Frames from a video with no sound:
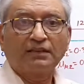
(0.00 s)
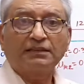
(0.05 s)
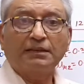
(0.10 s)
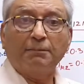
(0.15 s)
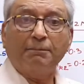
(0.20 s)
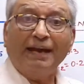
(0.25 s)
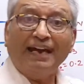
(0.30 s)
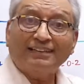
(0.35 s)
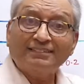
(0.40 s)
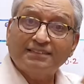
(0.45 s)

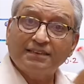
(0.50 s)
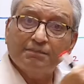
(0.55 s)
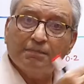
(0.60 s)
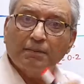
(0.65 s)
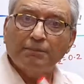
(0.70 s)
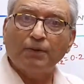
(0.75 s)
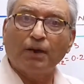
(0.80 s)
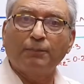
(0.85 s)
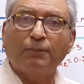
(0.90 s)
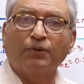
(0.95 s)
The
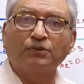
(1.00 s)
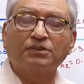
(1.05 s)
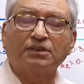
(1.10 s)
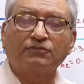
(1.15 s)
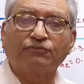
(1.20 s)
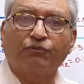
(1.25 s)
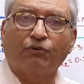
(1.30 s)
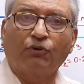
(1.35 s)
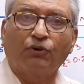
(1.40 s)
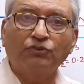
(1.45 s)
maximum
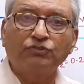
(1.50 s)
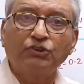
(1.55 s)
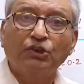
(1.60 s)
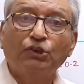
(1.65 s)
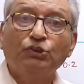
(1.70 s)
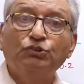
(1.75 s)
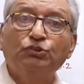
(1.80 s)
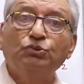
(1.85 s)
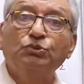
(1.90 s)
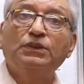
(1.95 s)
opposing force
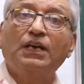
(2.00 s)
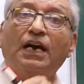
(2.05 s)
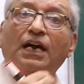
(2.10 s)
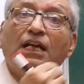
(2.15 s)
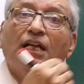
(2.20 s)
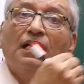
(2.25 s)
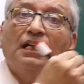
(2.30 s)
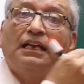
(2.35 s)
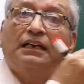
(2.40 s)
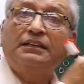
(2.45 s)
to
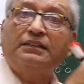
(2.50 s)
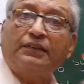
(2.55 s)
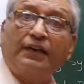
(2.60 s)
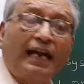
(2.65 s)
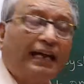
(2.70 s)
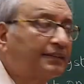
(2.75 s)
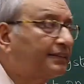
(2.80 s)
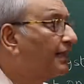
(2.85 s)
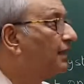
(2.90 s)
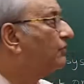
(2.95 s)
the
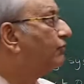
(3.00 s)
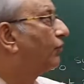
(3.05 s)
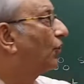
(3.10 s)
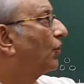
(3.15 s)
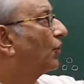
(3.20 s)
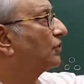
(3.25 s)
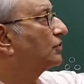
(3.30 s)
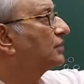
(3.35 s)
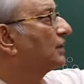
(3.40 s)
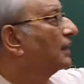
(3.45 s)
tracting
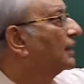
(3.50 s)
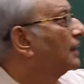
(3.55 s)
force,